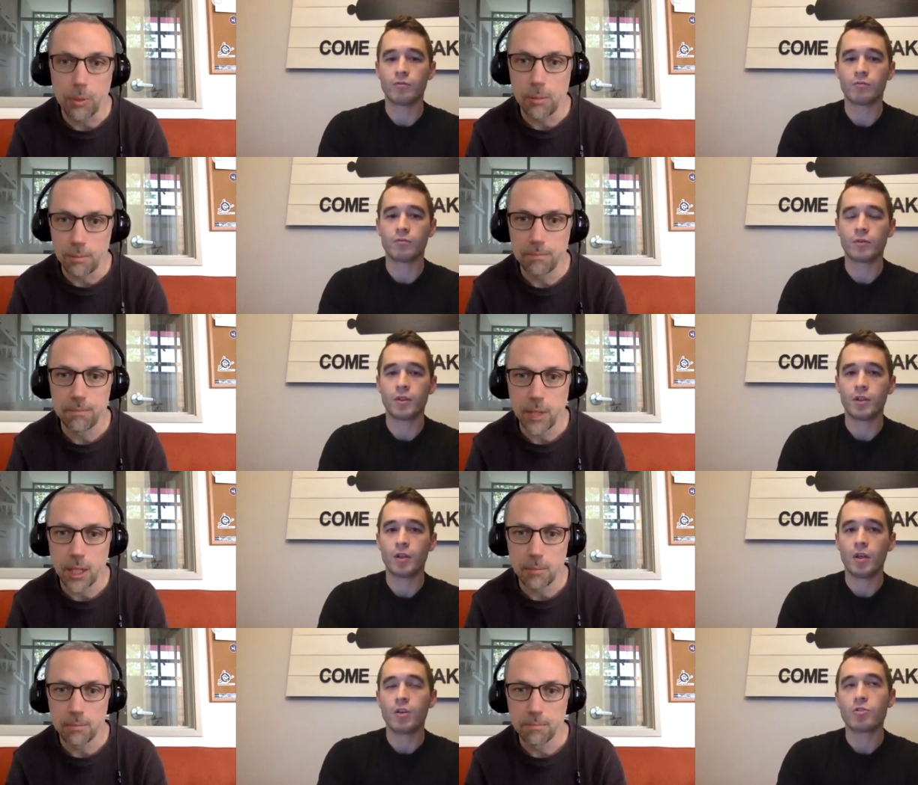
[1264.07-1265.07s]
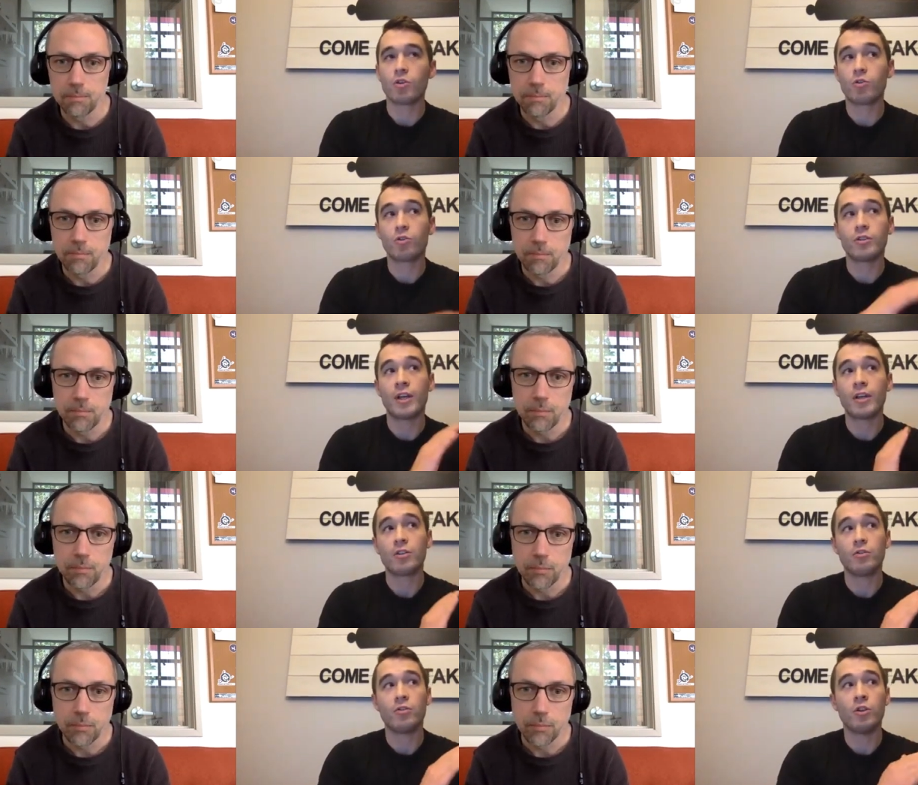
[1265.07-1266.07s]
Speaker 1: point to people.
Speaker 2: Yeah. So
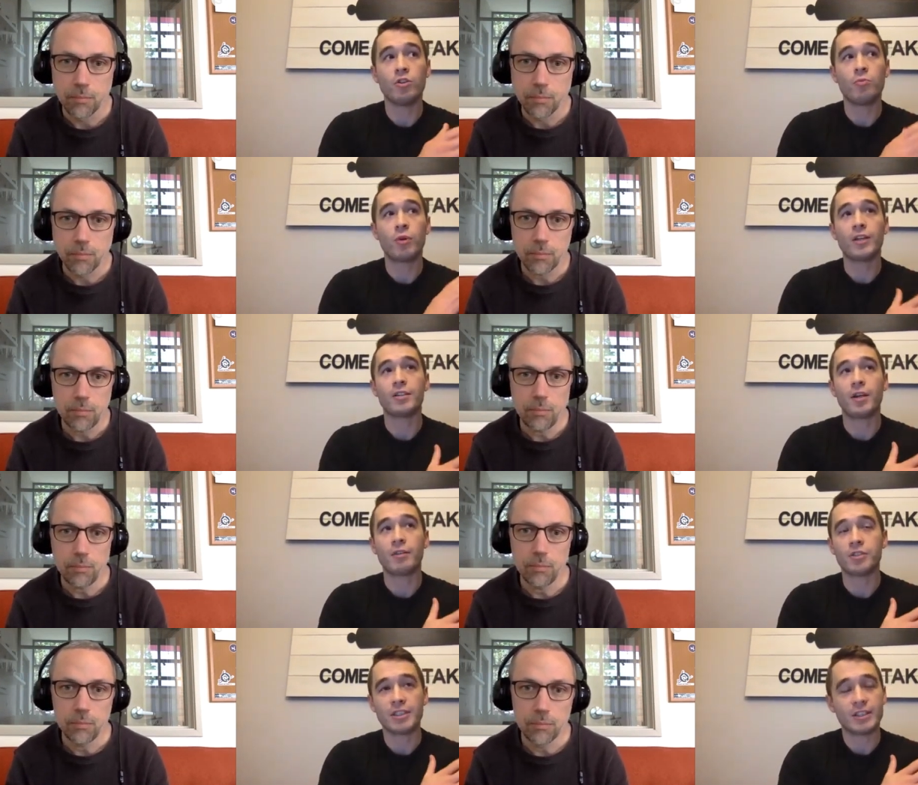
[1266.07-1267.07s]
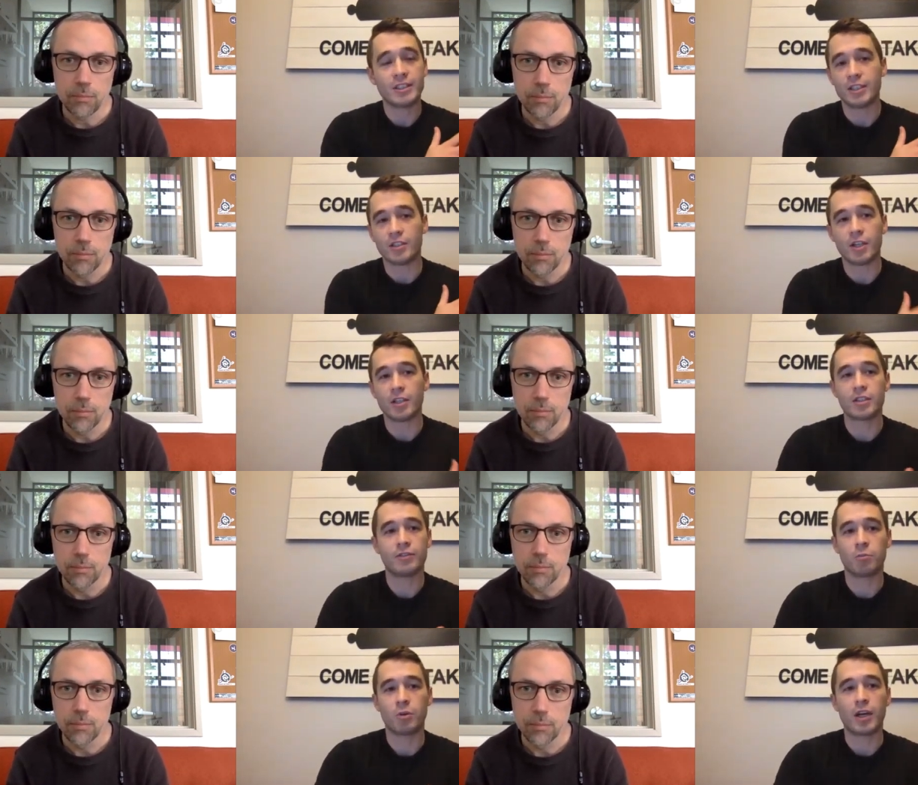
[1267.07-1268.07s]
now you've probably obviously
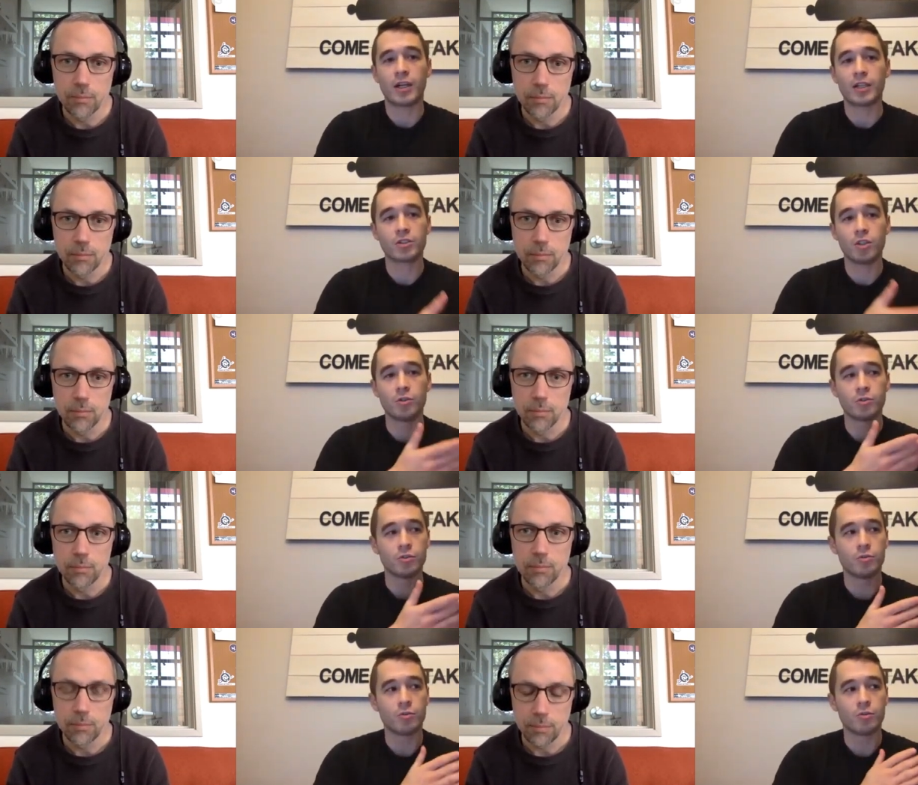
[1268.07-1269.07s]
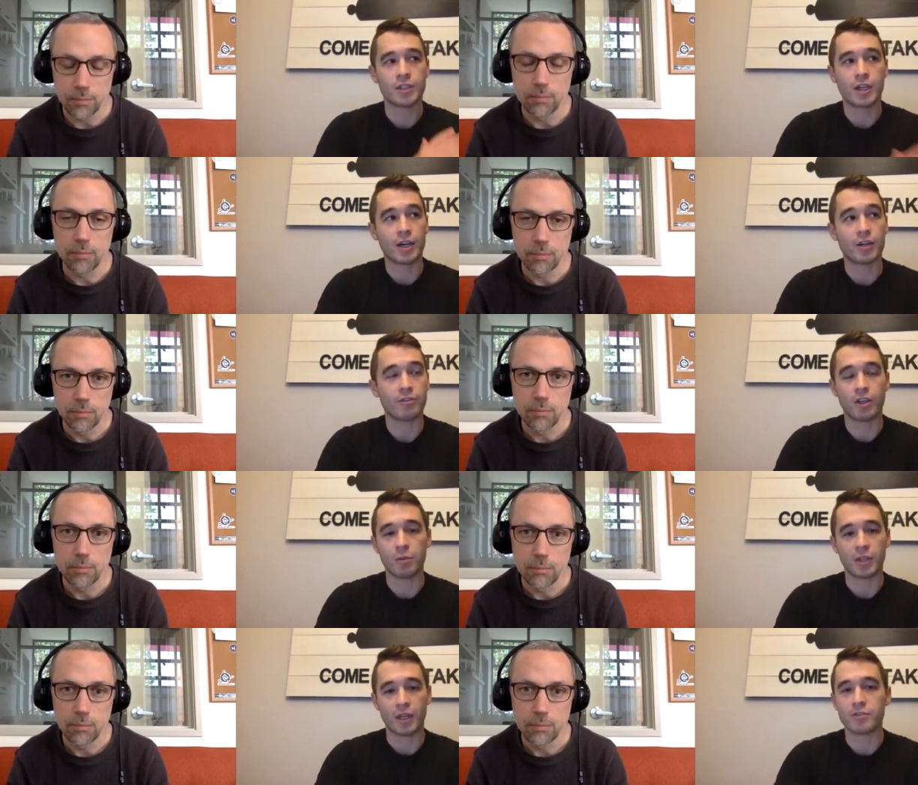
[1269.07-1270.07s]
seen tons of different products go through
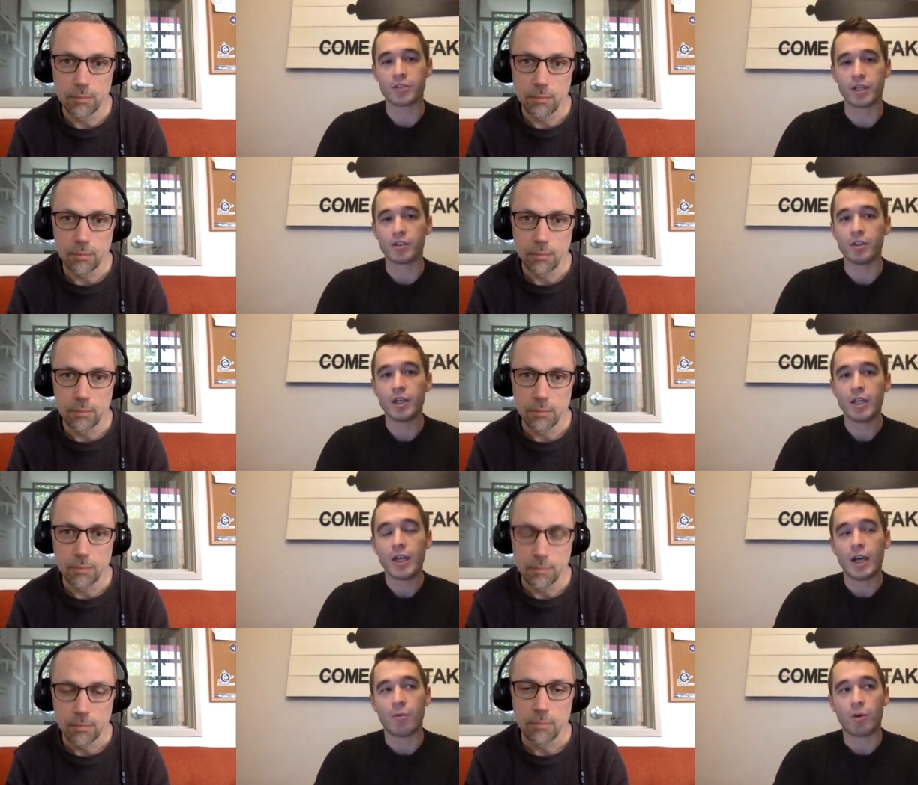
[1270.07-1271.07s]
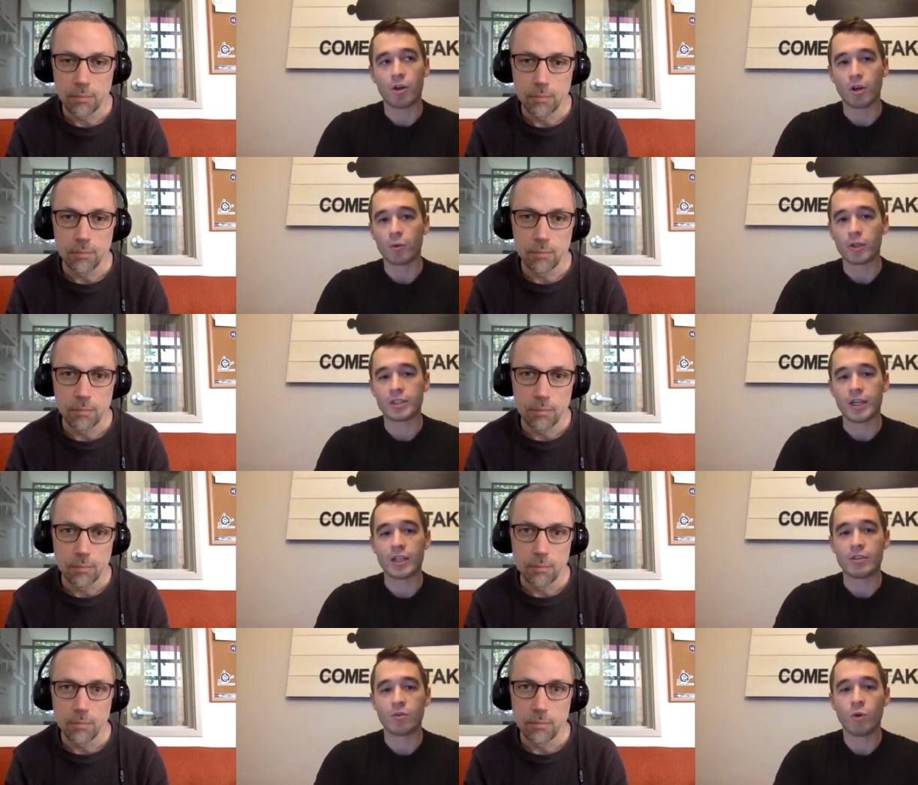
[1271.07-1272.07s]
the entire development life cycle
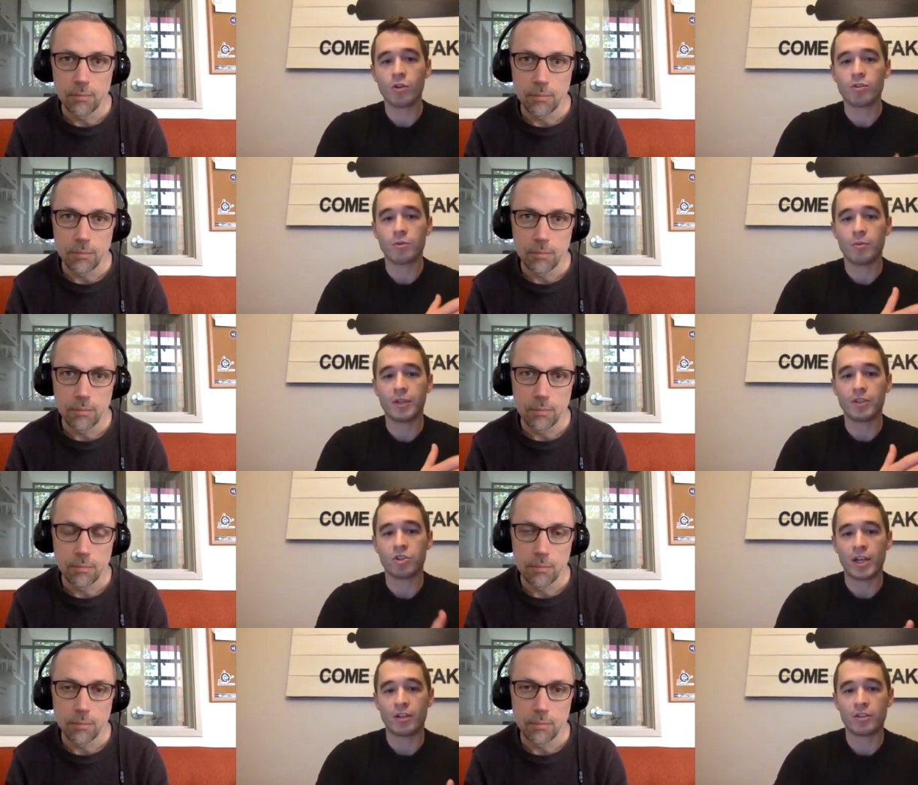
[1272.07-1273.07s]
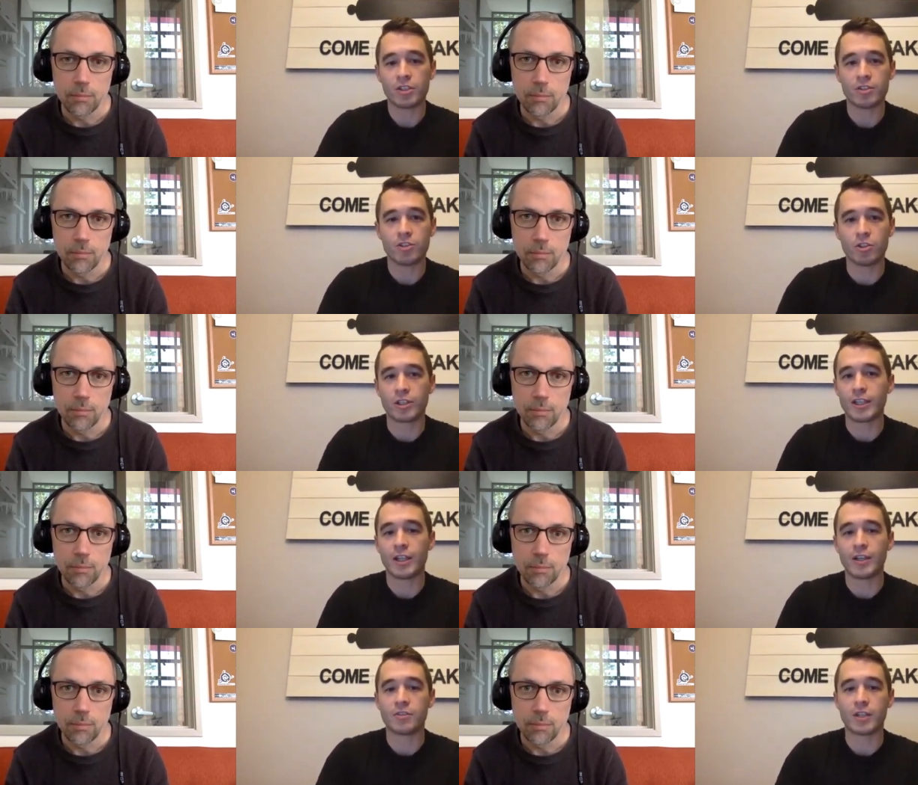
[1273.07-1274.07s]
on the hardware side. What are some of the biggest
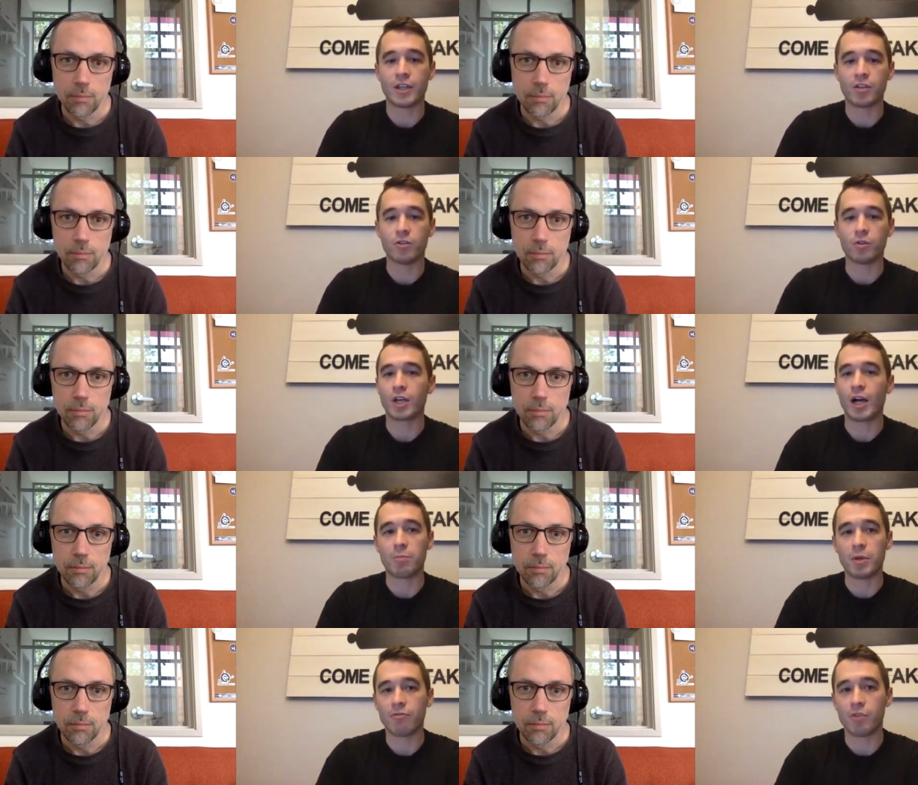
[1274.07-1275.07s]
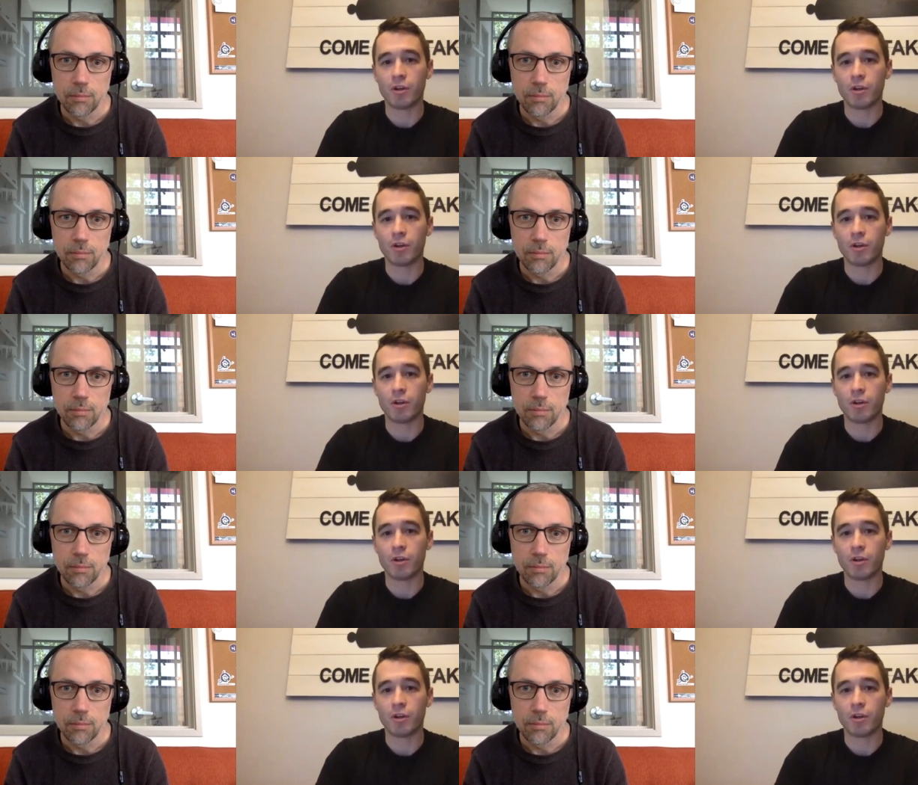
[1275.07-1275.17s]
challenges during that life cycle,